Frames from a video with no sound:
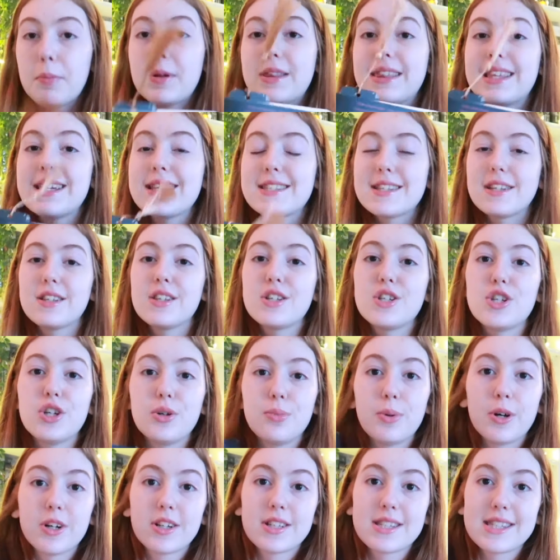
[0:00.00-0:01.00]
But these are the two
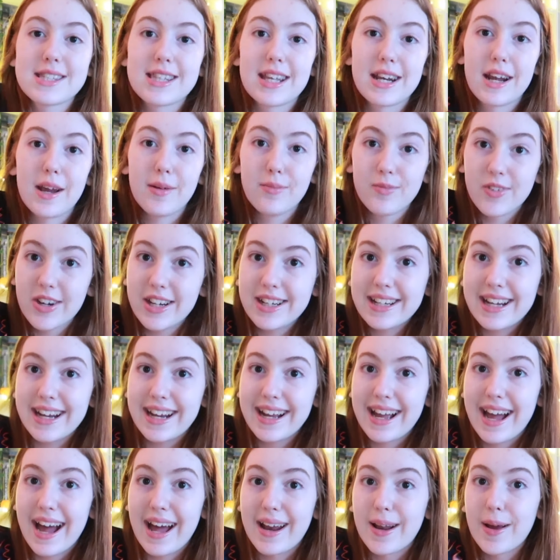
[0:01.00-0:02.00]
books that I'm
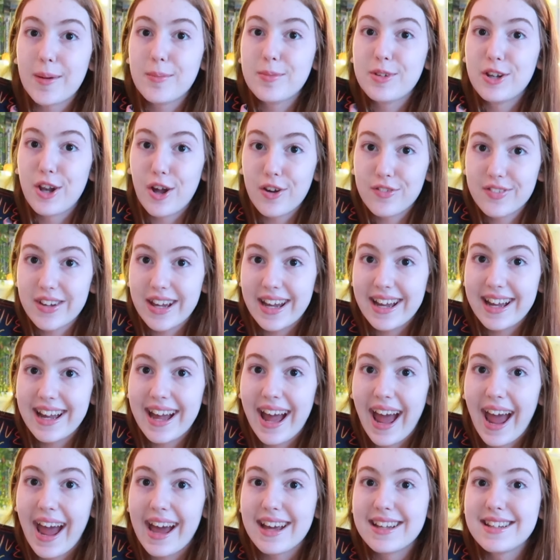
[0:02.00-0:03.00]
reading and I'm loving,
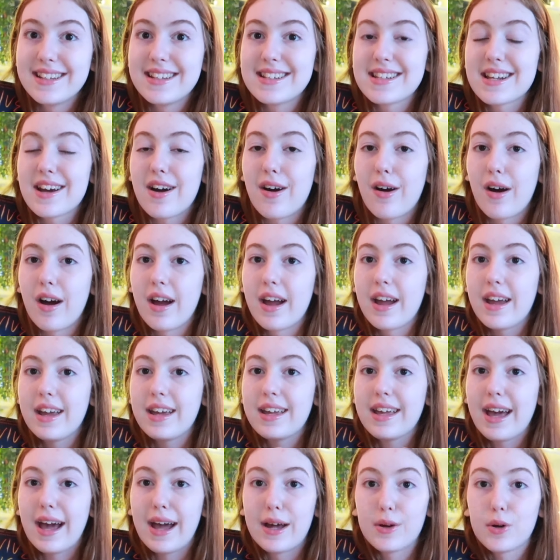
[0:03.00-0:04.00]
and I
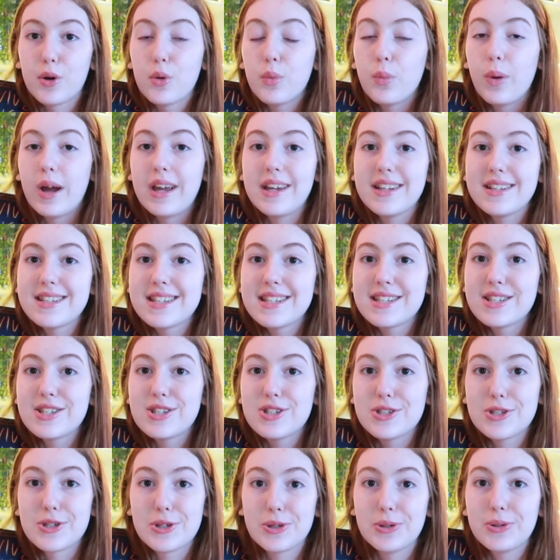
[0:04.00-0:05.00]
cannot wait
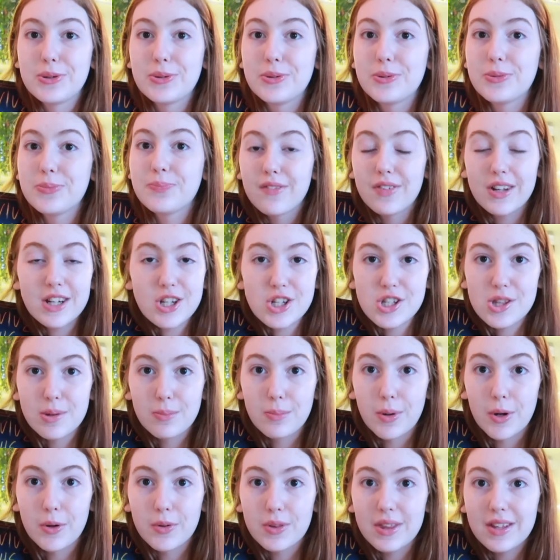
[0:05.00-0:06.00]
to finish them
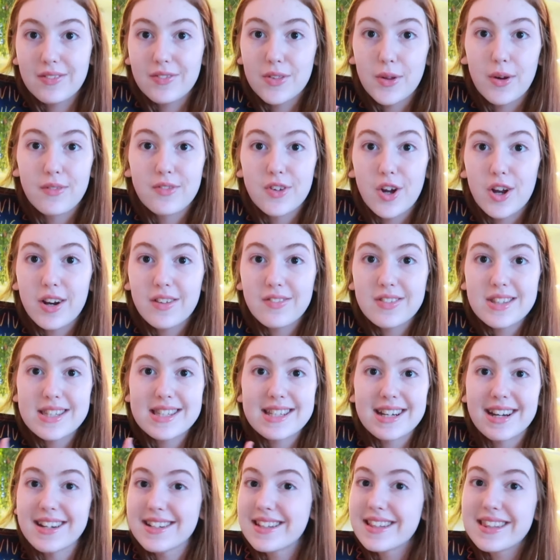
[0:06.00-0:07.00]
both, even though I've not even
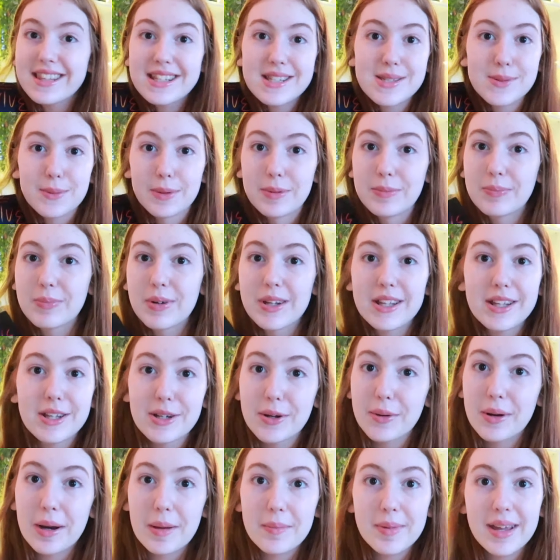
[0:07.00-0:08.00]
started this one, but you
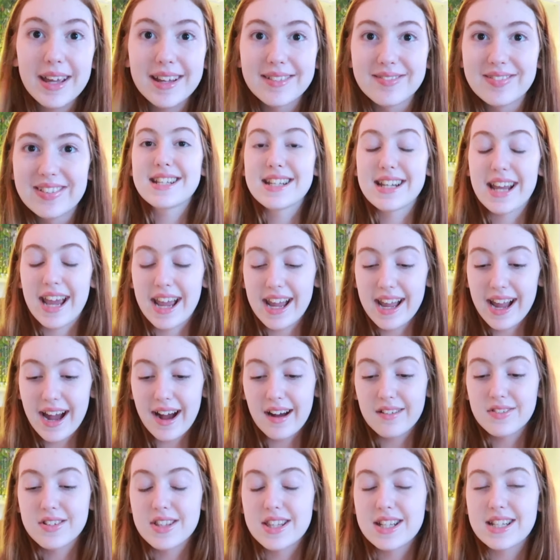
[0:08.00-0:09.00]
know what I mean. Today
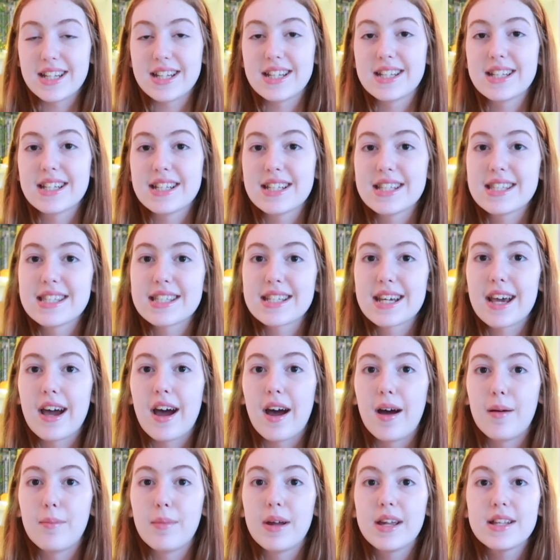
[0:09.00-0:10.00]
after the dentist,
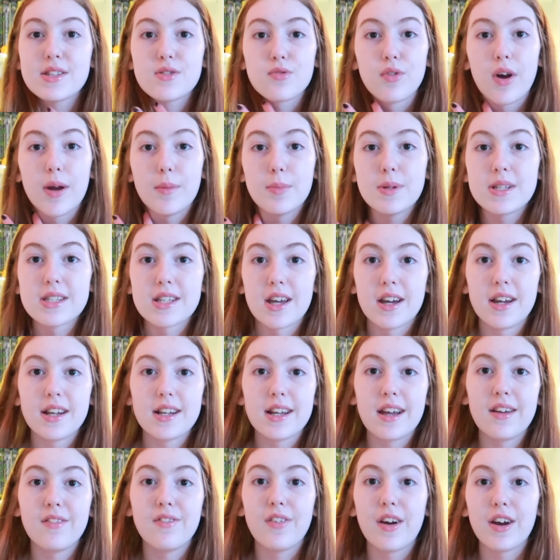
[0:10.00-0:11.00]
it's right beside
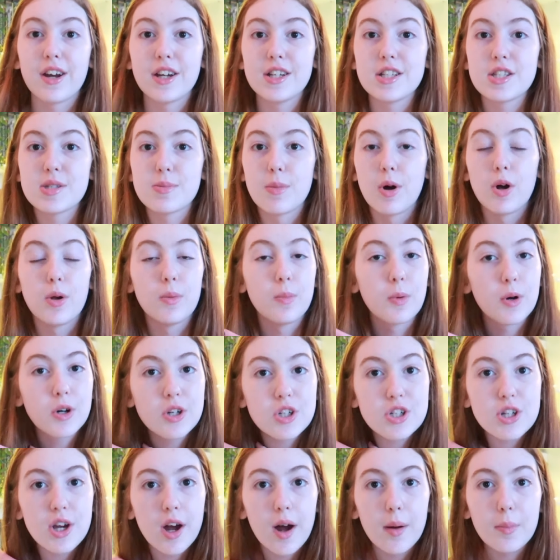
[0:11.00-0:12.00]
a very small
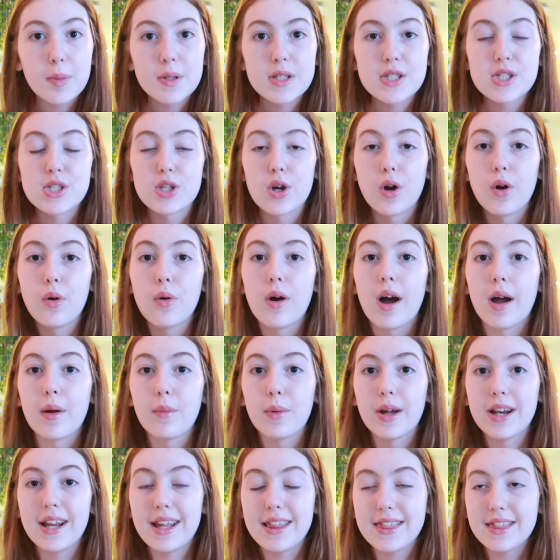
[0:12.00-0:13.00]
bookshop, so I
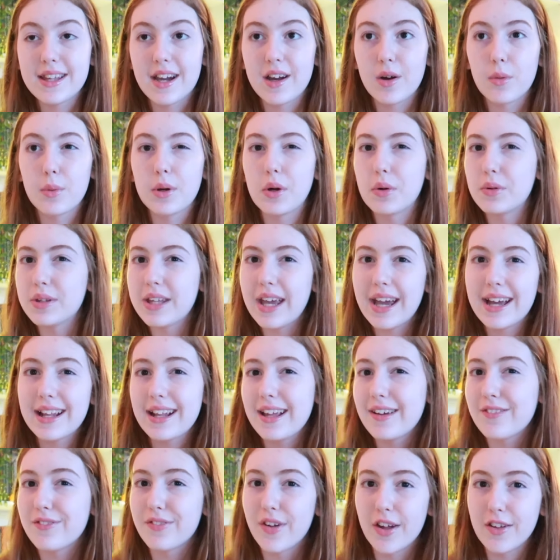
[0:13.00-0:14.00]
went in there. We only had
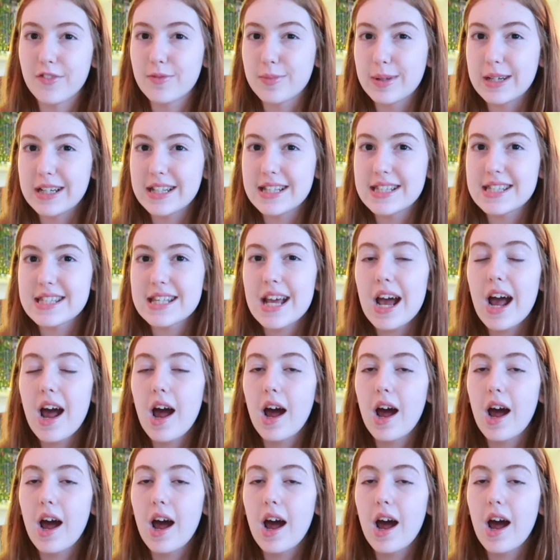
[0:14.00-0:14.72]
like 5 minutes